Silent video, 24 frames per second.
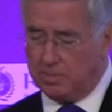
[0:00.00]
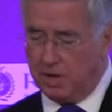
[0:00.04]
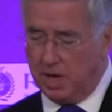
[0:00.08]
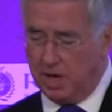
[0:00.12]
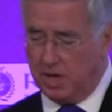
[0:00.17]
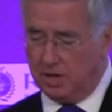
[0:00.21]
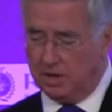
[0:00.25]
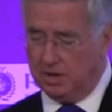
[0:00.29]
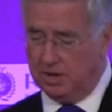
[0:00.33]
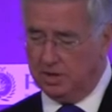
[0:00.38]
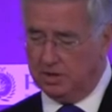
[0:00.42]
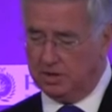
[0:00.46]

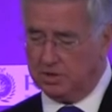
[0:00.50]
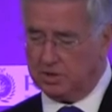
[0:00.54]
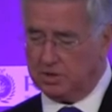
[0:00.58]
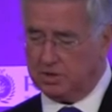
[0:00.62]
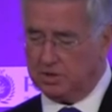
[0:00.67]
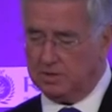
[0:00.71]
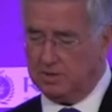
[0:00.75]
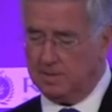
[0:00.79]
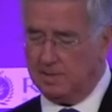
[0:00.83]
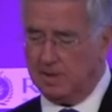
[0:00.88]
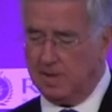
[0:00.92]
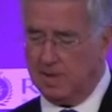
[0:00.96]

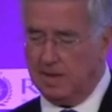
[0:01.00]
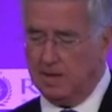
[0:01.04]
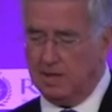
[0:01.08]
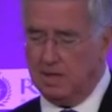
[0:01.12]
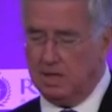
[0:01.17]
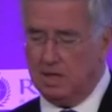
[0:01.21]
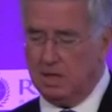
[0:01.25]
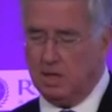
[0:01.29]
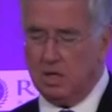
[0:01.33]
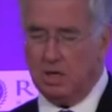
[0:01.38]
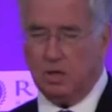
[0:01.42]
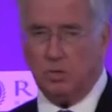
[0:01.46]
partners.
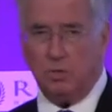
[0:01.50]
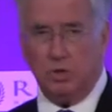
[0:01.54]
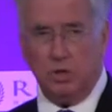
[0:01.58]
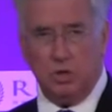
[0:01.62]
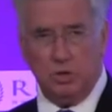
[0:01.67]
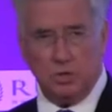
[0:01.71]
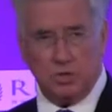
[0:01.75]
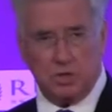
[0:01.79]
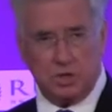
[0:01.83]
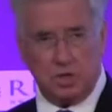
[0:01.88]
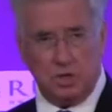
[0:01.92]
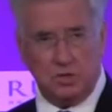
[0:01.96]
We
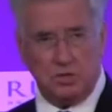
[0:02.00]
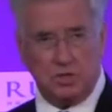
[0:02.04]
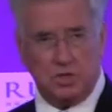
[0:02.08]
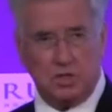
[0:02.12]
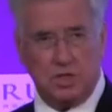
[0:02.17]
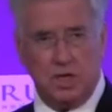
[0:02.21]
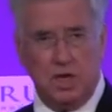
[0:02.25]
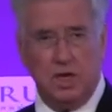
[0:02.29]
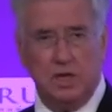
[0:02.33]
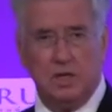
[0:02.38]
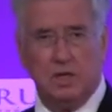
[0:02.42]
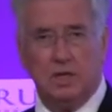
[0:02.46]
also
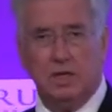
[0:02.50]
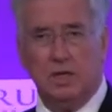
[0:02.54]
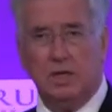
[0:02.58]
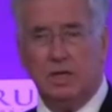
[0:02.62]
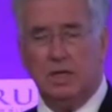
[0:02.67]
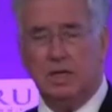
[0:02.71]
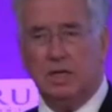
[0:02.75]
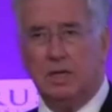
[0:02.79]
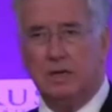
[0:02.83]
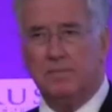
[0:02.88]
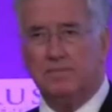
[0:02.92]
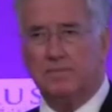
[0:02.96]
said
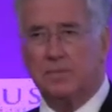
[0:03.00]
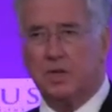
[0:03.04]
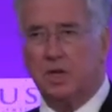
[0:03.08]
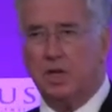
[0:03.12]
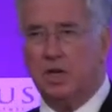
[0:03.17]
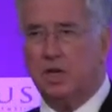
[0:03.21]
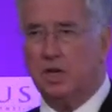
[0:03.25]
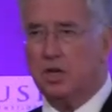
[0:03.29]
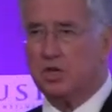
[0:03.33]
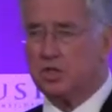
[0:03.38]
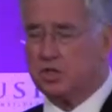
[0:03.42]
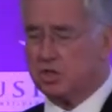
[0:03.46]

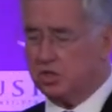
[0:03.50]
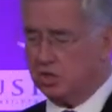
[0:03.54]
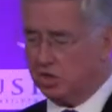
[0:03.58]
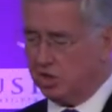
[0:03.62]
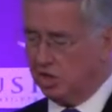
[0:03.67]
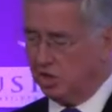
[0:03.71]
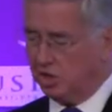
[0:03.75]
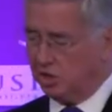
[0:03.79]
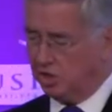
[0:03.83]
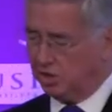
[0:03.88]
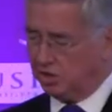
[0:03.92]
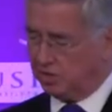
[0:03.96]
in our
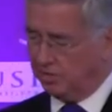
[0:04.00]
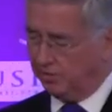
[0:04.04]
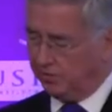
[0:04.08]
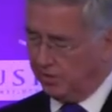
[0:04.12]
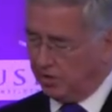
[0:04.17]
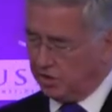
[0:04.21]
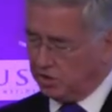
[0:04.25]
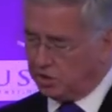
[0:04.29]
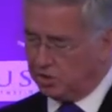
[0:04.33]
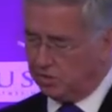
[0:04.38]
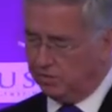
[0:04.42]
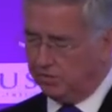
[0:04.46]
Strategic
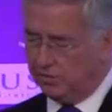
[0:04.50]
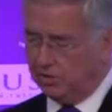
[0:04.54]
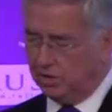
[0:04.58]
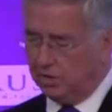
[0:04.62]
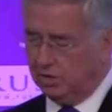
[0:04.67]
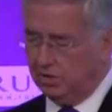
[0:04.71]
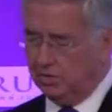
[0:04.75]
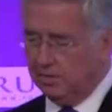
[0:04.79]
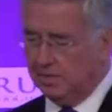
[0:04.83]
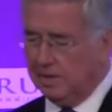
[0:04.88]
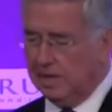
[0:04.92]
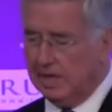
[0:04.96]
Defence
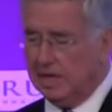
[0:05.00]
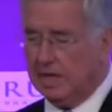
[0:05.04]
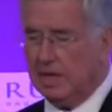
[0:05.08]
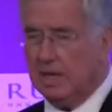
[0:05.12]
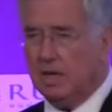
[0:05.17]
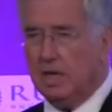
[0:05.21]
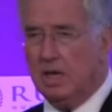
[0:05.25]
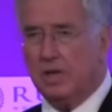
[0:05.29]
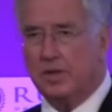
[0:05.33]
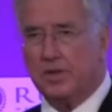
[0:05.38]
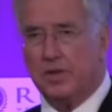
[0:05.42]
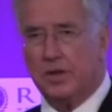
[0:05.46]
Review
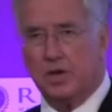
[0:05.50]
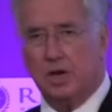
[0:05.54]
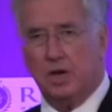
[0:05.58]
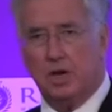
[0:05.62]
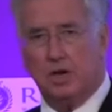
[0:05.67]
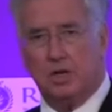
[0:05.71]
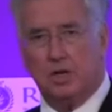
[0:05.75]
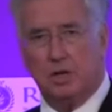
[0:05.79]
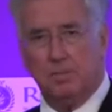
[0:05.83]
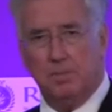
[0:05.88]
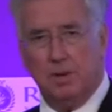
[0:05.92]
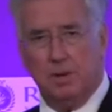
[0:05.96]
that
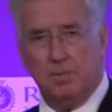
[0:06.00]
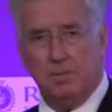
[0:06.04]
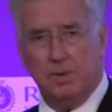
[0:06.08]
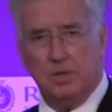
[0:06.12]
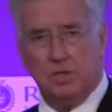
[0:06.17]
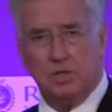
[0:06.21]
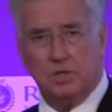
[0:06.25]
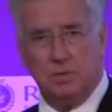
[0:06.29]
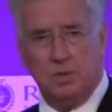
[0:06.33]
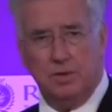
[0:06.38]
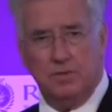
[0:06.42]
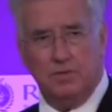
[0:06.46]
our
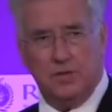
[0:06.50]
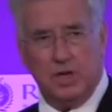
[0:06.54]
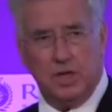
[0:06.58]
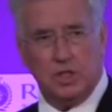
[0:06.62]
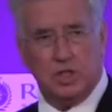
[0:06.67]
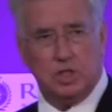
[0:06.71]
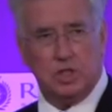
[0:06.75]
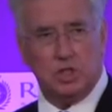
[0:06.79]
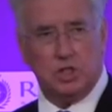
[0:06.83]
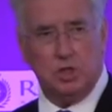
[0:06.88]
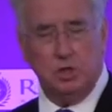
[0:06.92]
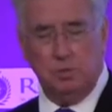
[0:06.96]
commitment to
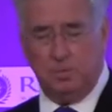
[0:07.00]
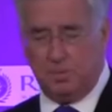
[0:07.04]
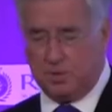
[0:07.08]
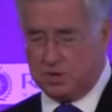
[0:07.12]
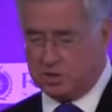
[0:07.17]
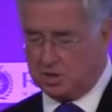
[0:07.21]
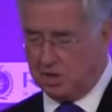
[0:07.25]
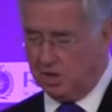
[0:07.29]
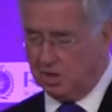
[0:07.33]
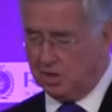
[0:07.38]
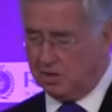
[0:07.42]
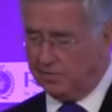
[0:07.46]
invest
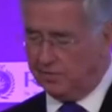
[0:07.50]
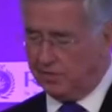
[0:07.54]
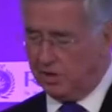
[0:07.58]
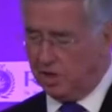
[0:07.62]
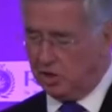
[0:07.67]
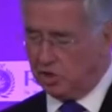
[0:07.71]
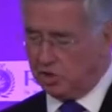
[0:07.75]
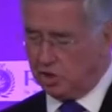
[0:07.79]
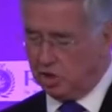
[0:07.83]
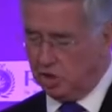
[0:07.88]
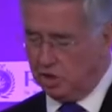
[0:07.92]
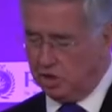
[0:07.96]
2% of
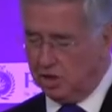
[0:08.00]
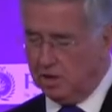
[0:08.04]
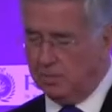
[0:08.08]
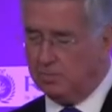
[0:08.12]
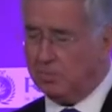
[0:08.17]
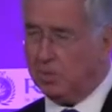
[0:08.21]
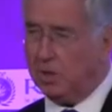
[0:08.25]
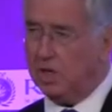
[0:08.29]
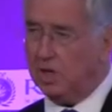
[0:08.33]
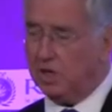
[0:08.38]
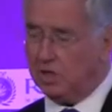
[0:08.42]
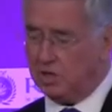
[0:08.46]
our
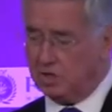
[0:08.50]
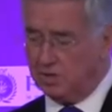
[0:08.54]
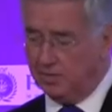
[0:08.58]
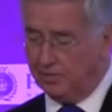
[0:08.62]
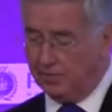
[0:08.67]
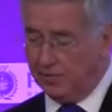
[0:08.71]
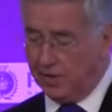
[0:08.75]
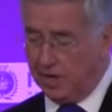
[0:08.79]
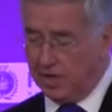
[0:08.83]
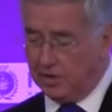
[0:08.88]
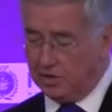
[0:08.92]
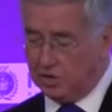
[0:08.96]
GDP in
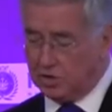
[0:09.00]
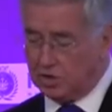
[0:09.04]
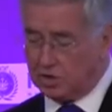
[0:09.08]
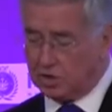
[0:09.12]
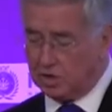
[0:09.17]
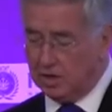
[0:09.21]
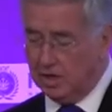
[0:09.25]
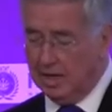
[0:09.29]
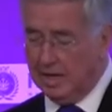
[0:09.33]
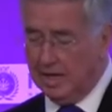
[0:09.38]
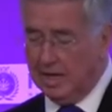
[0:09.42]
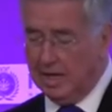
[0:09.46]
defence
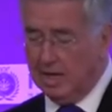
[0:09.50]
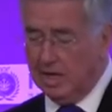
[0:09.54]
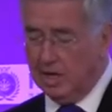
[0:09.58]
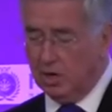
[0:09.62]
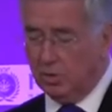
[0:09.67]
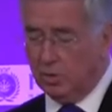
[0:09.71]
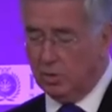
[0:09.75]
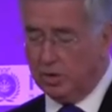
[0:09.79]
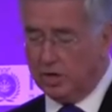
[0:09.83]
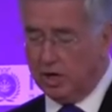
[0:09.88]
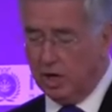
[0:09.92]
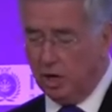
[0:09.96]

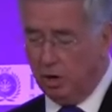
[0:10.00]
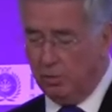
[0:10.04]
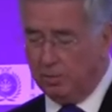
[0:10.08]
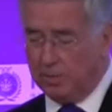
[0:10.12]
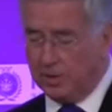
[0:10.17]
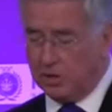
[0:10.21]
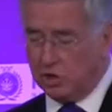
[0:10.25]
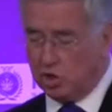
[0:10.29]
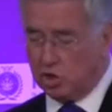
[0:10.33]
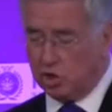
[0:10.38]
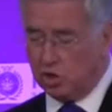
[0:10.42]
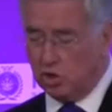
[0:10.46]
would help
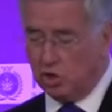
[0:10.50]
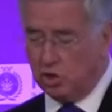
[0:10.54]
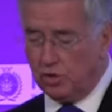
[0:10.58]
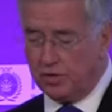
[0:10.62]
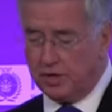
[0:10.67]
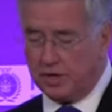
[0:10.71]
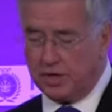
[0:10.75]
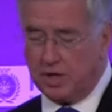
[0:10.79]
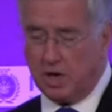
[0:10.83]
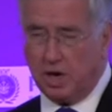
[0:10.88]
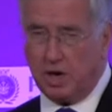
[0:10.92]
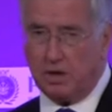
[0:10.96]
ensure
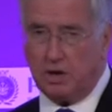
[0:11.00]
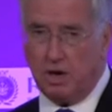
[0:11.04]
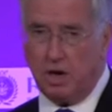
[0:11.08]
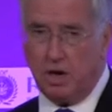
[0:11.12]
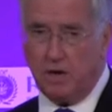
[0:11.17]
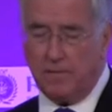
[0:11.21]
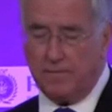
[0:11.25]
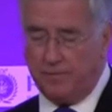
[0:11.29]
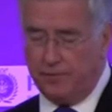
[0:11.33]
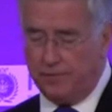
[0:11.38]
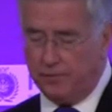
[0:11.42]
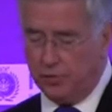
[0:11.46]
that our
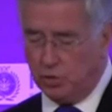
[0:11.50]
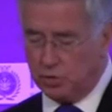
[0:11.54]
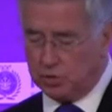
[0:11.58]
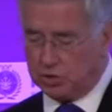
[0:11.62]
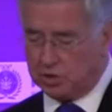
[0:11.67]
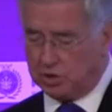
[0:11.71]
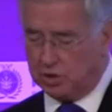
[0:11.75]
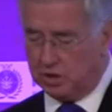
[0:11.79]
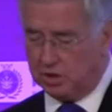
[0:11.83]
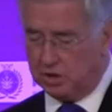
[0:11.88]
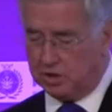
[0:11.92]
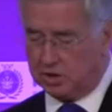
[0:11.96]
armed
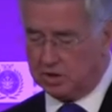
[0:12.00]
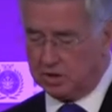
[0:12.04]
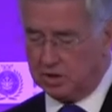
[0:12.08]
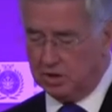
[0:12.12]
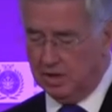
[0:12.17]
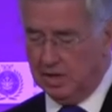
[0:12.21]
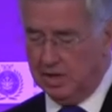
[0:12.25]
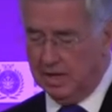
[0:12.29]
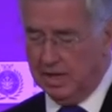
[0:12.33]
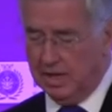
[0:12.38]
forces